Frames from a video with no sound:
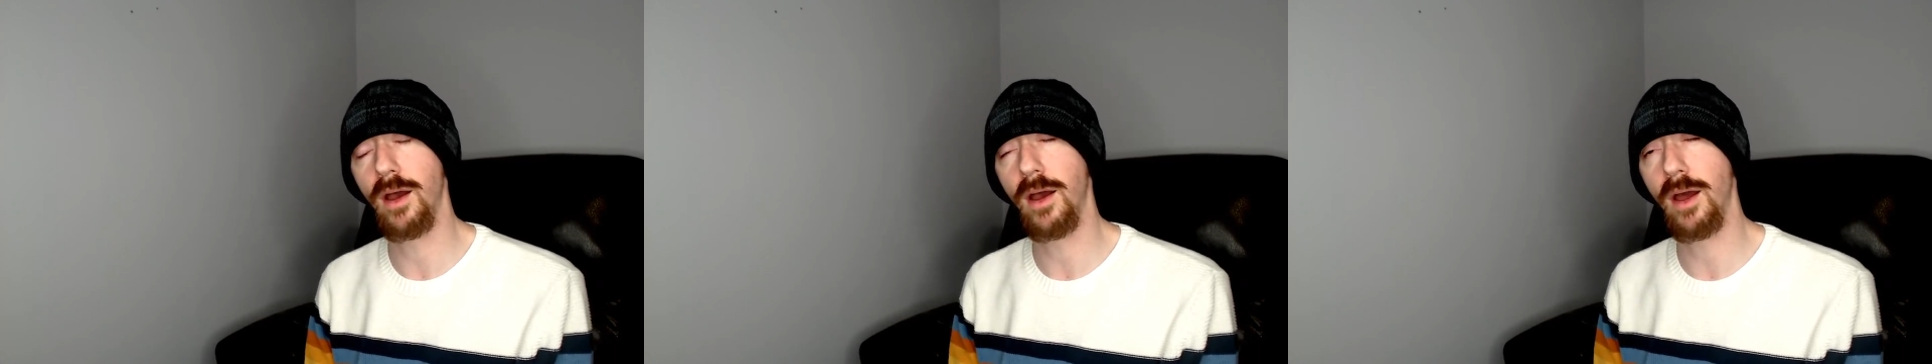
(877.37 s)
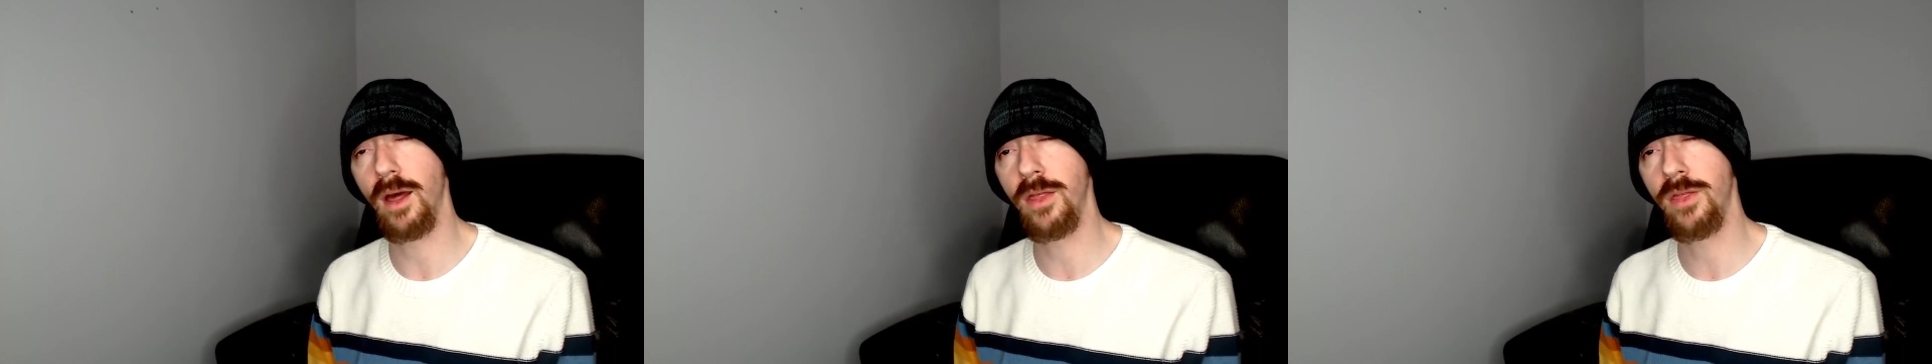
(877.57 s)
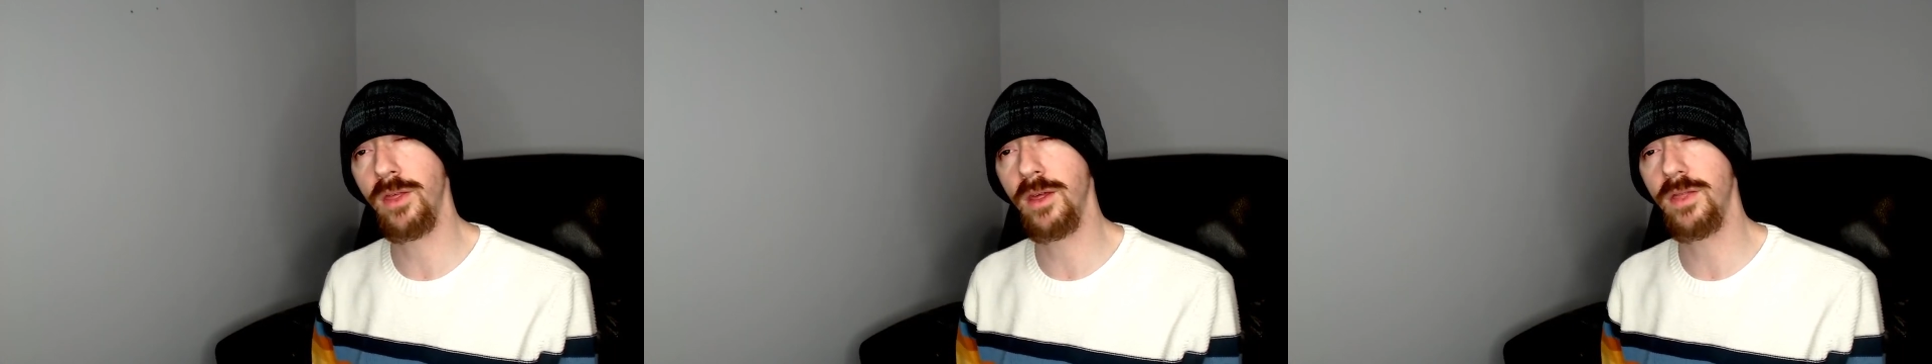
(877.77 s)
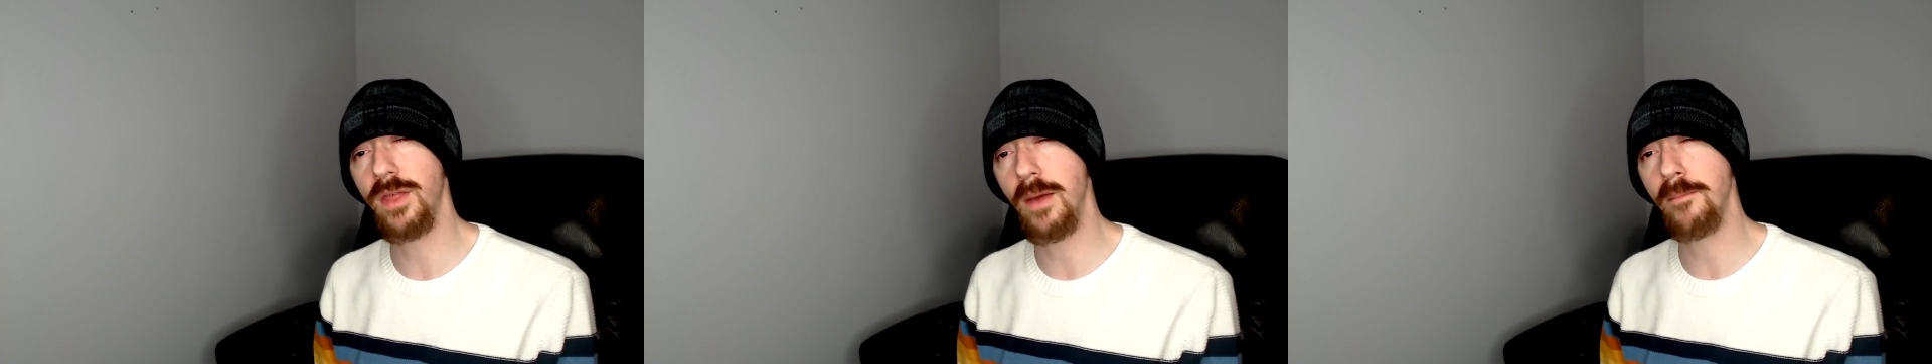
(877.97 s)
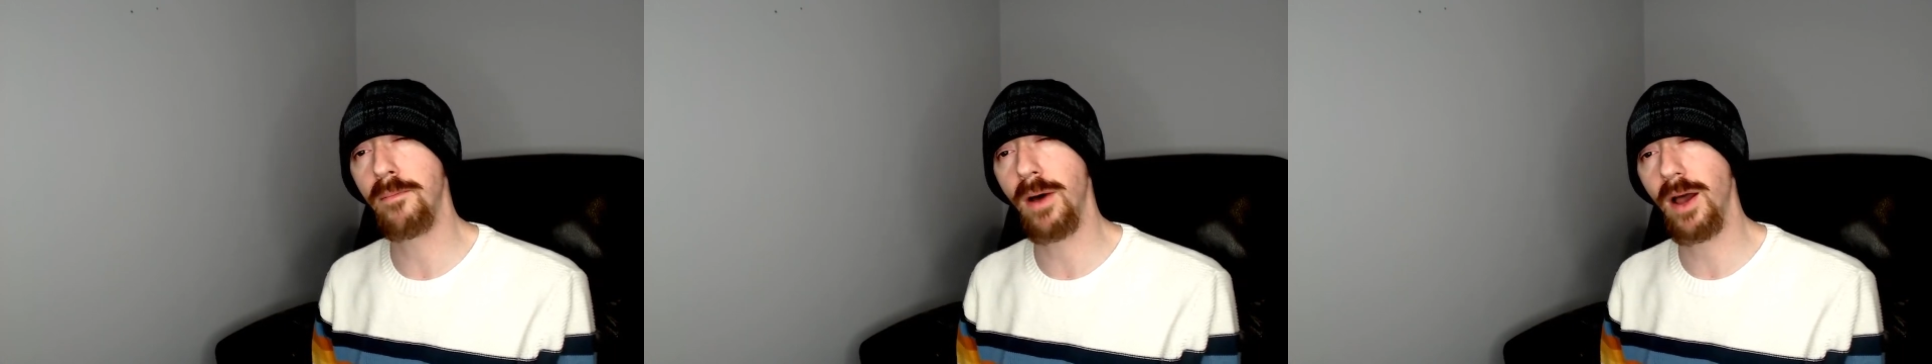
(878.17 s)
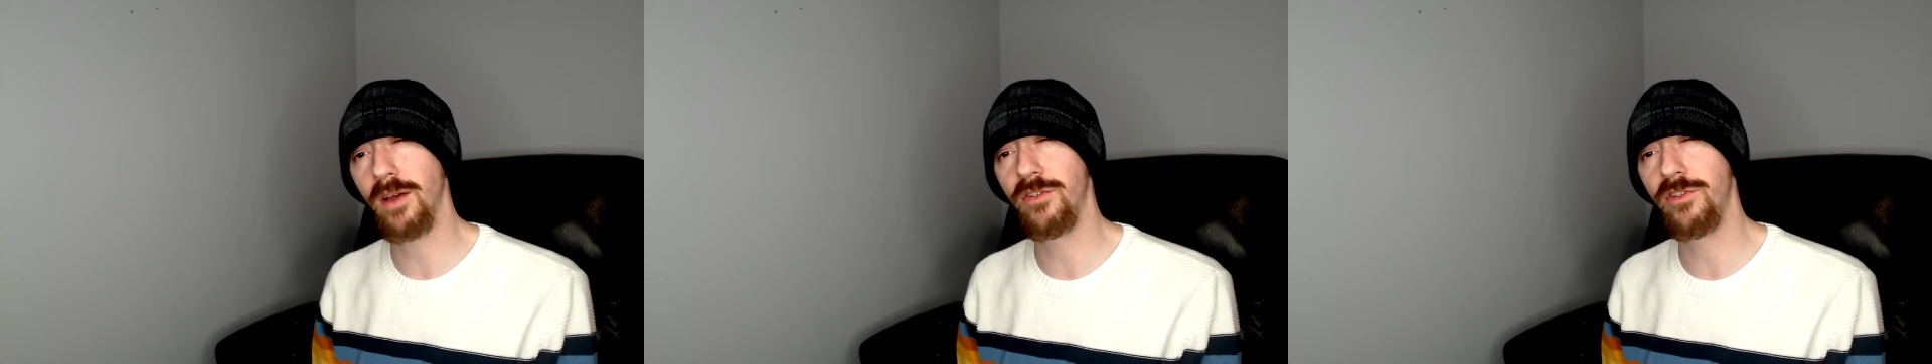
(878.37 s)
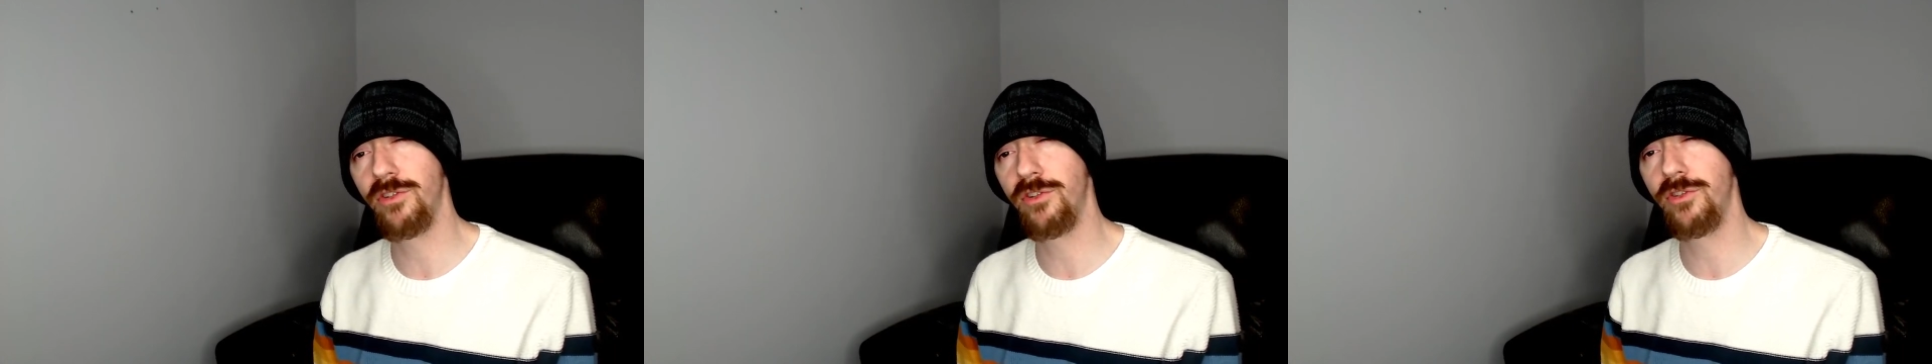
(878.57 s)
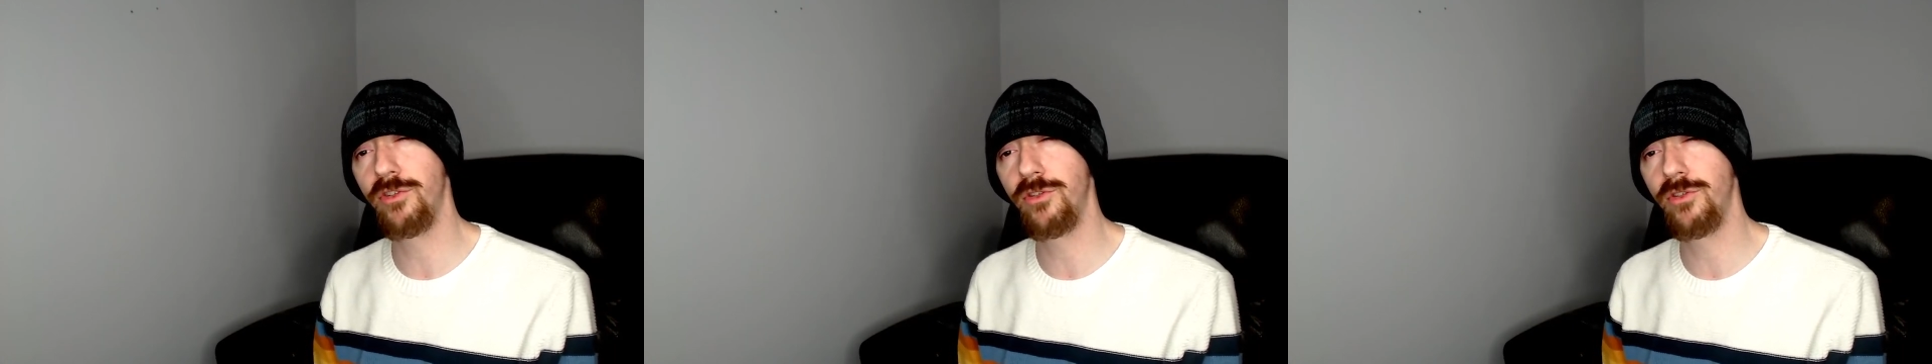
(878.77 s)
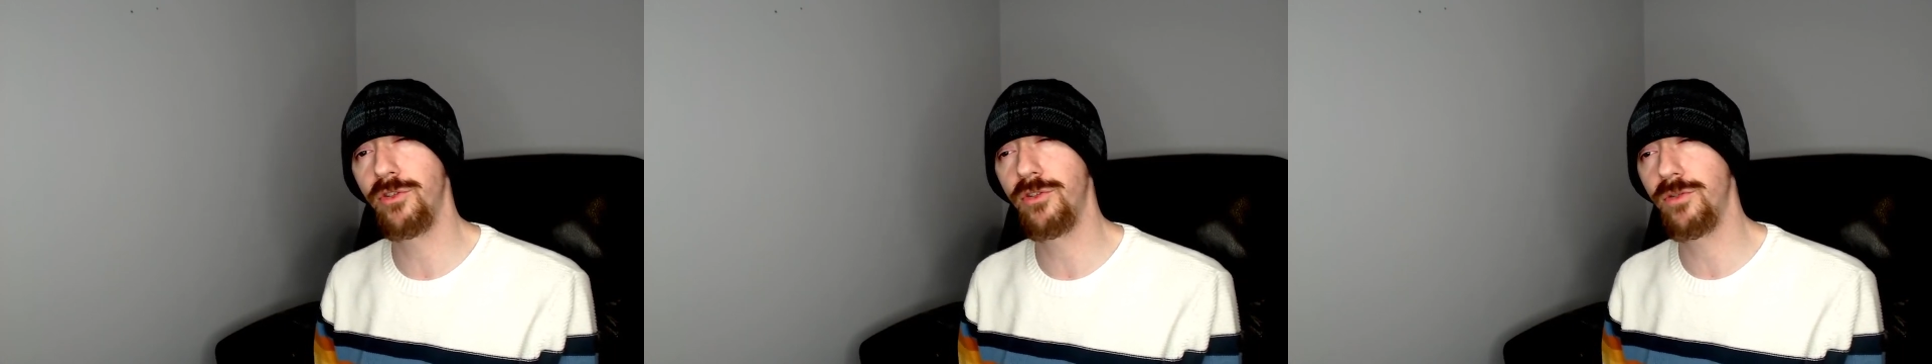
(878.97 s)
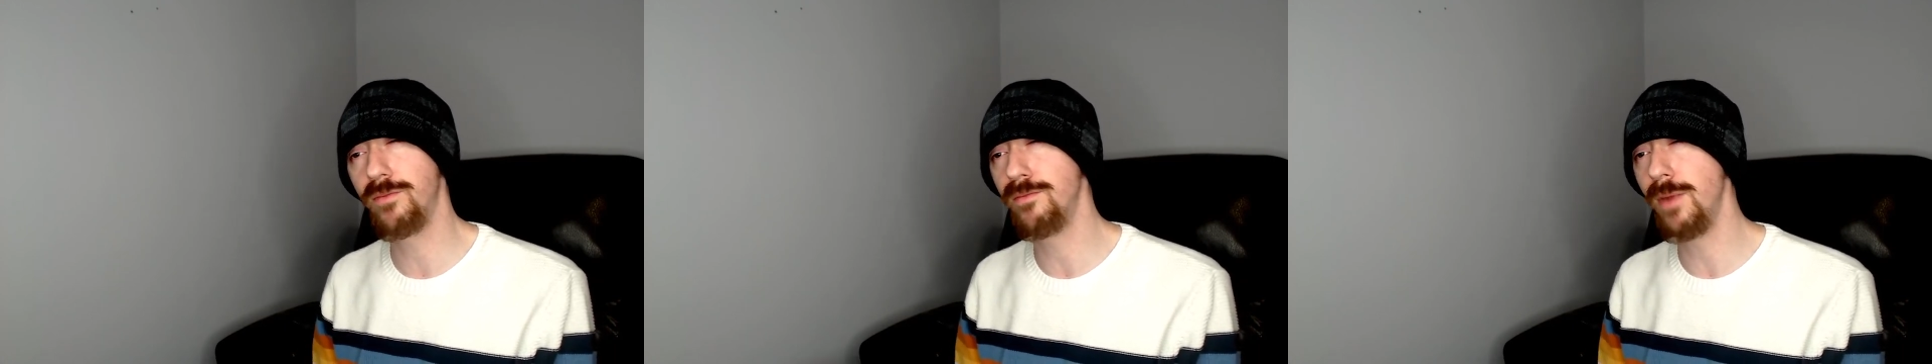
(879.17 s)
I think that box,
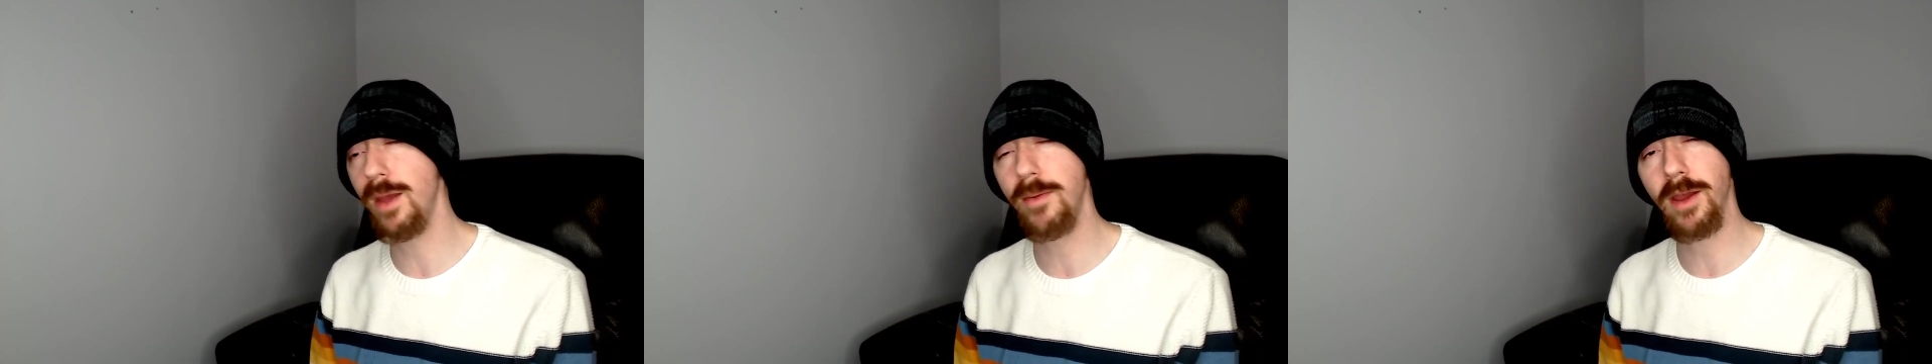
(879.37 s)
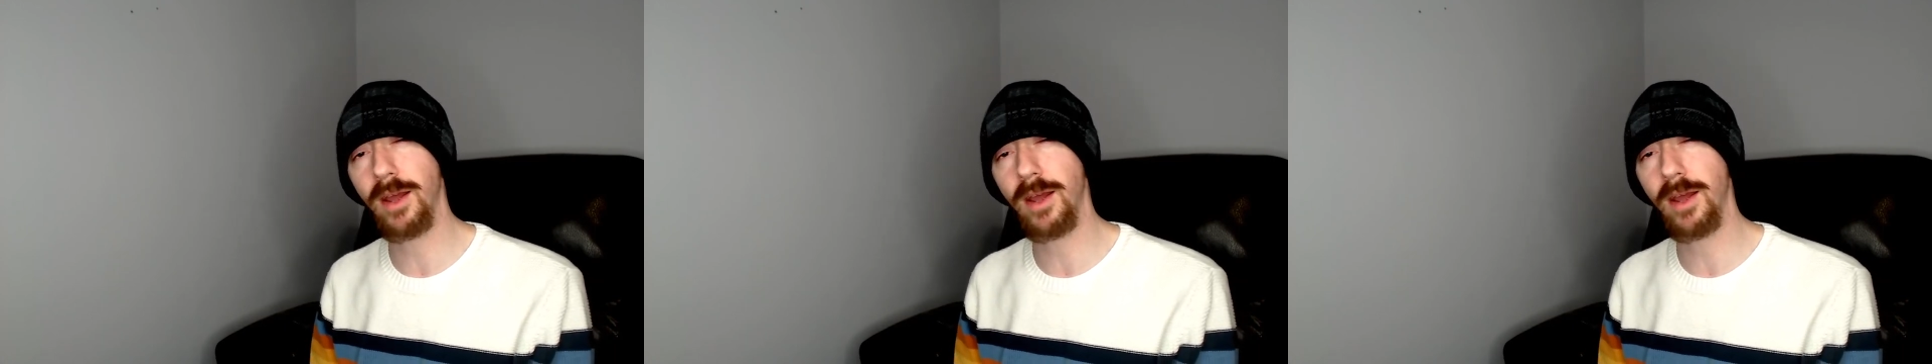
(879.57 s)
maybe